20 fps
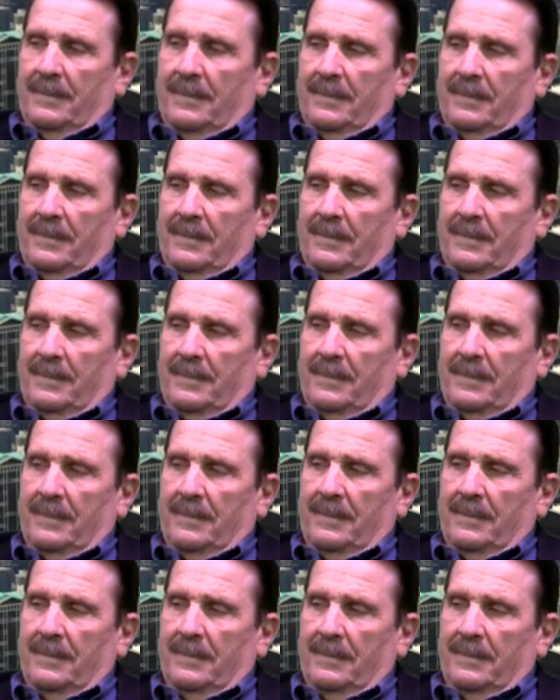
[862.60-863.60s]
said the
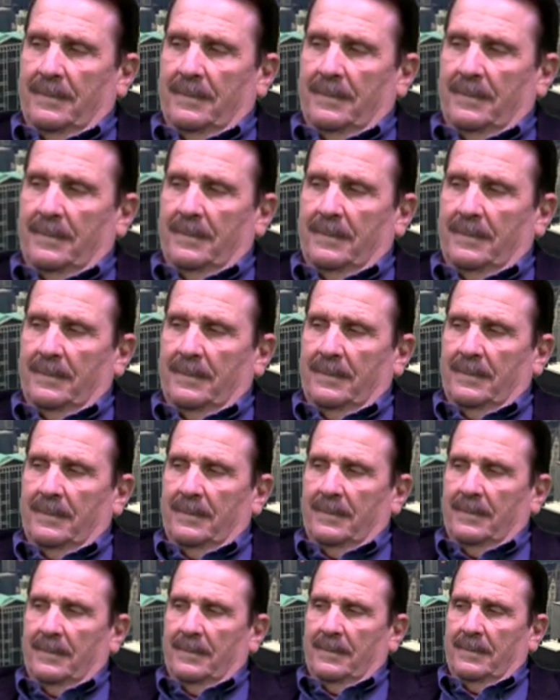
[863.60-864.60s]
slaves were kept so
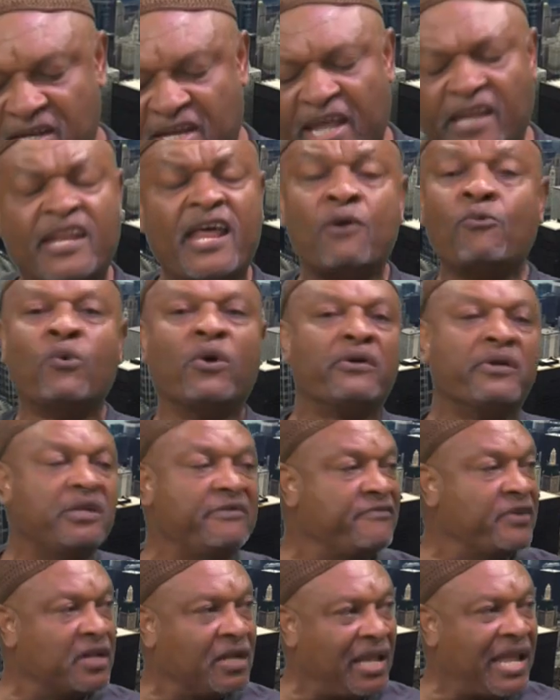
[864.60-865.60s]
ignorant that they weren't
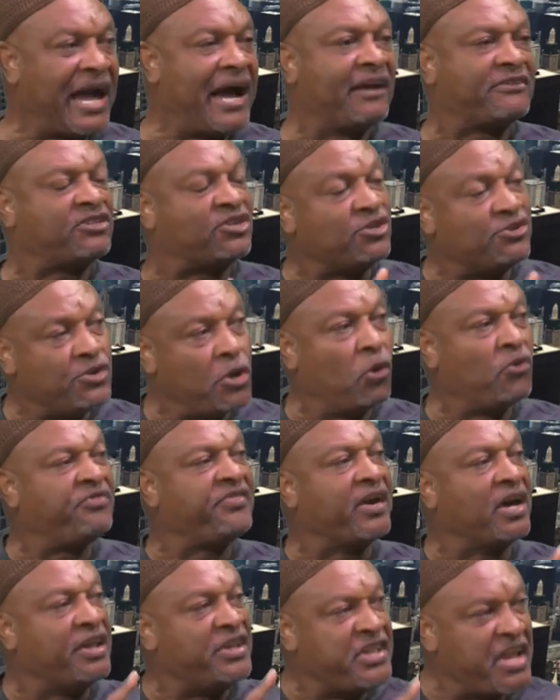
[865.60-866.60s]
even allowed to know
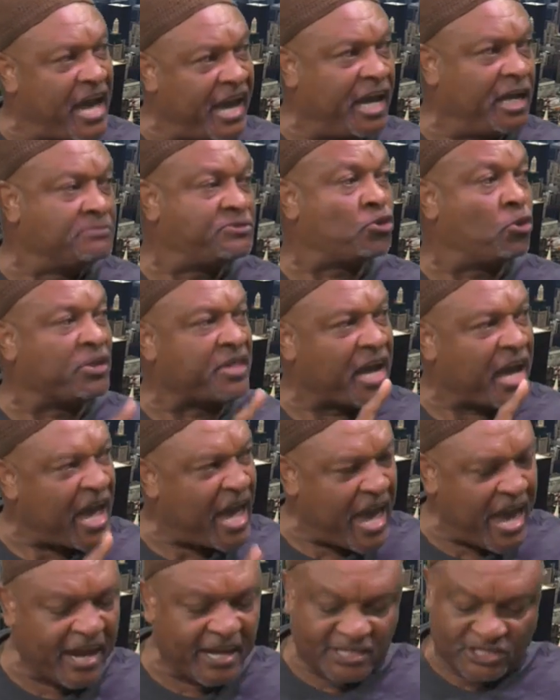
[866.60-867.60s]
their names or their
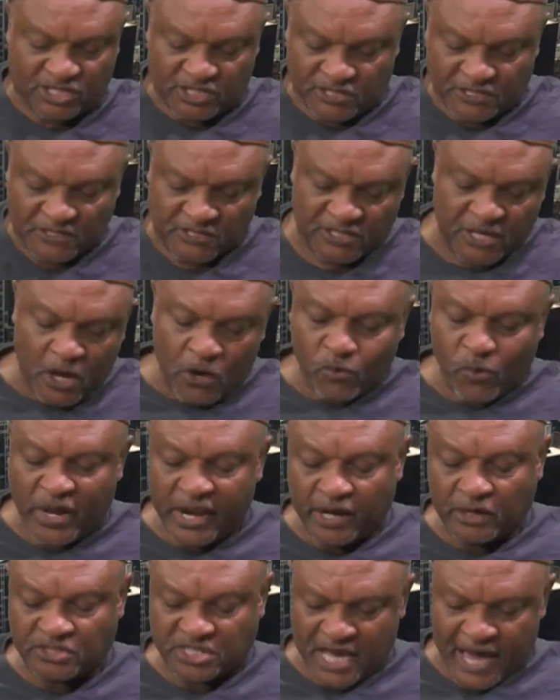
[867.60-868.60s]
ages. Mm-hmm.
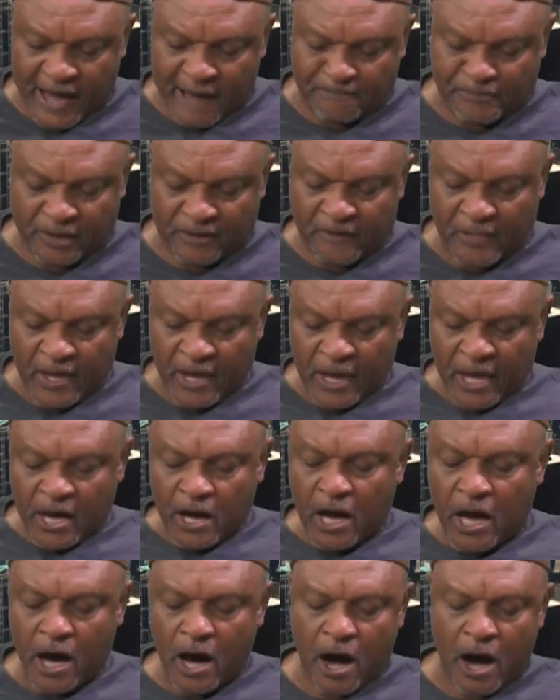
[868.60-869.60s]
What else happened?
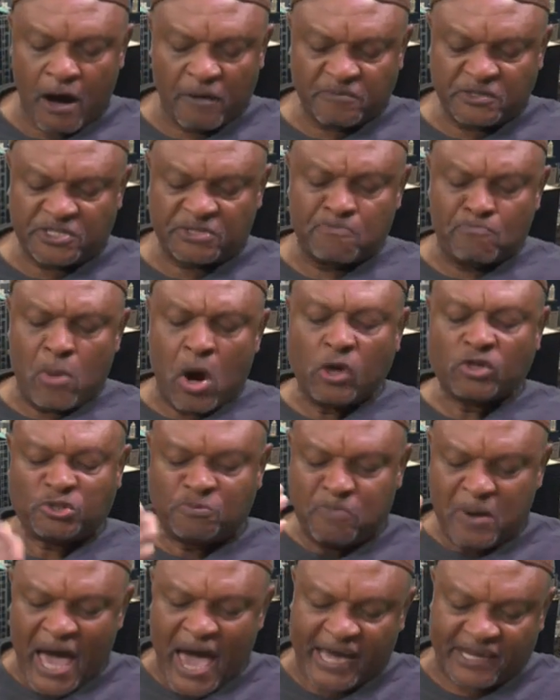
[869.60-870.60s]
Uh,
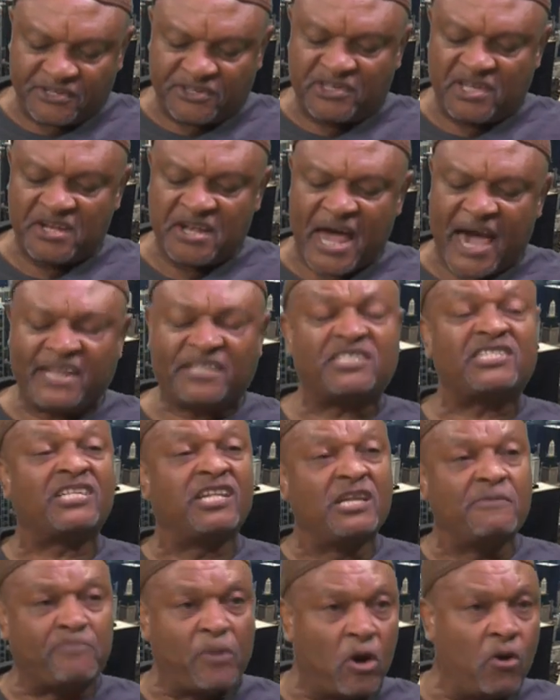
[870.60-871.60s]
most blacks did not
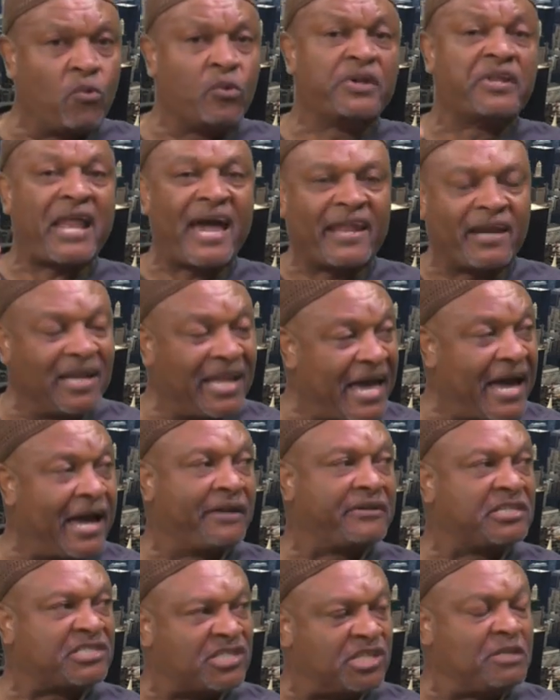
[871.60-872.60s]
sleep on, were not
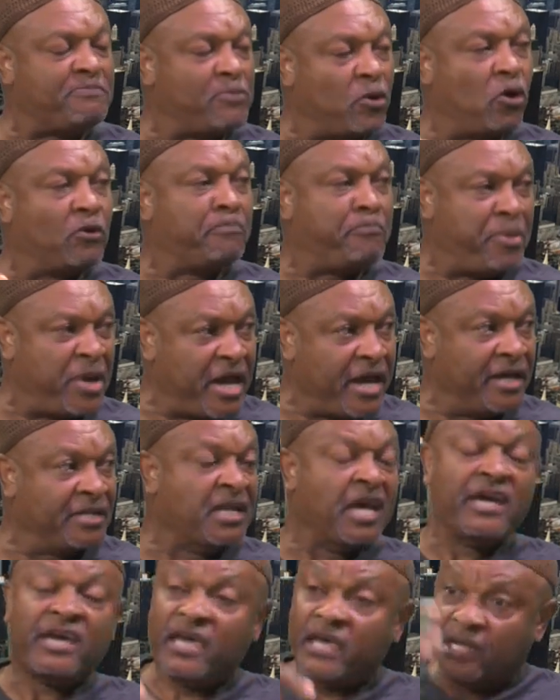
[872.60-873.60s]
allowed to sleep on
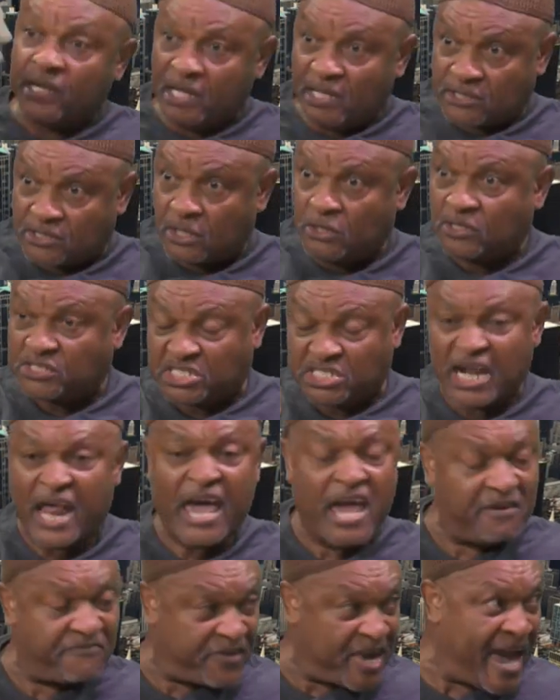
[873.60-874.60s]
beds in these little
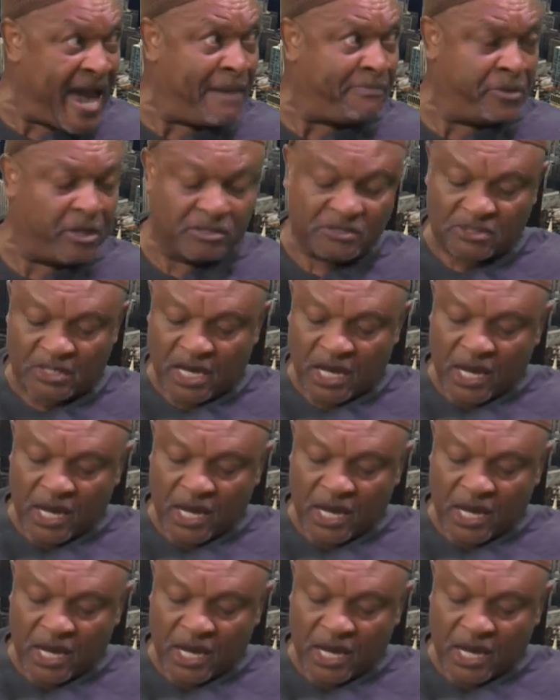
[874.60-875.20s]
slave cabins.